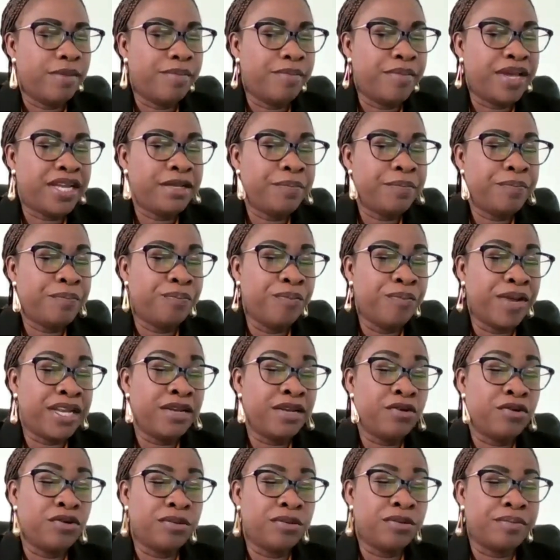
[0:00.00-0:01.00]

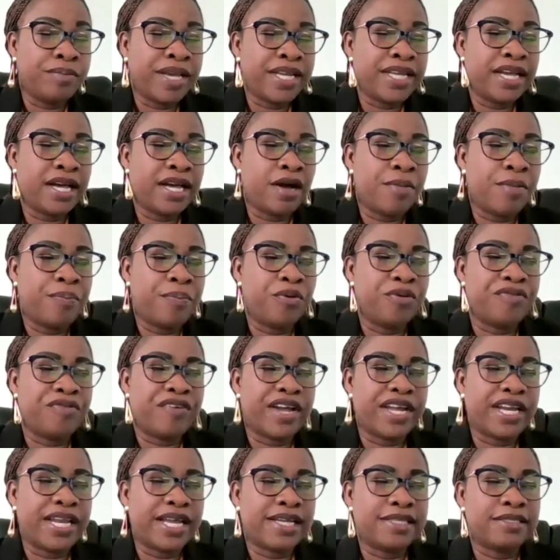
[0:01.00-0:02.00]
Medical
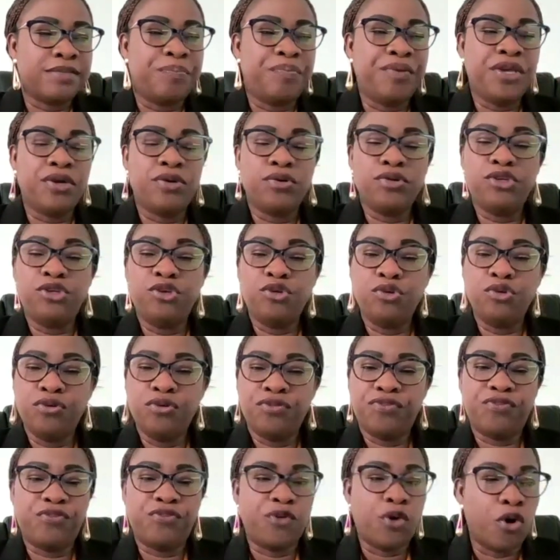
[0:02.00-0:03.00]
providers bill
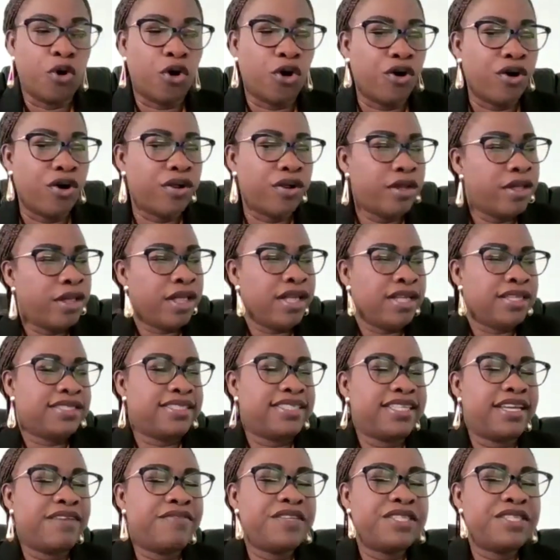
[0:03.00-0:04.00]
you for
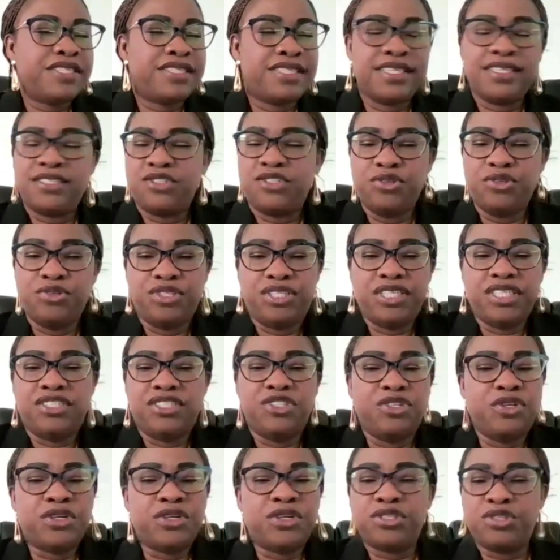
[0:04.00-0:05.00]
services you
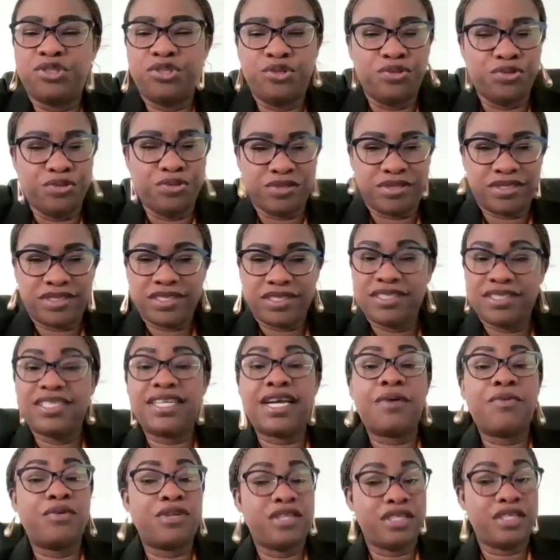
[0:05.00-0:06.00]
did not use.
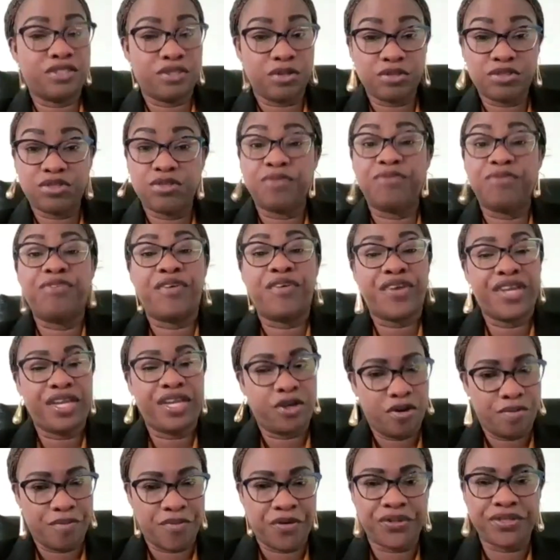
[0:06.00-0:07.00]
That one is also
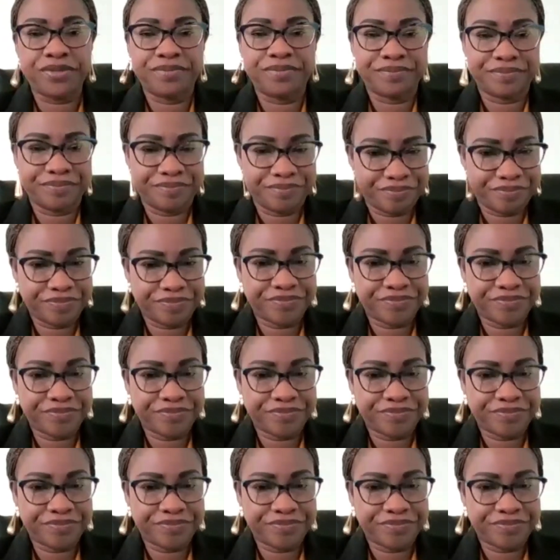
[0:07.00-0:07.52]
very common.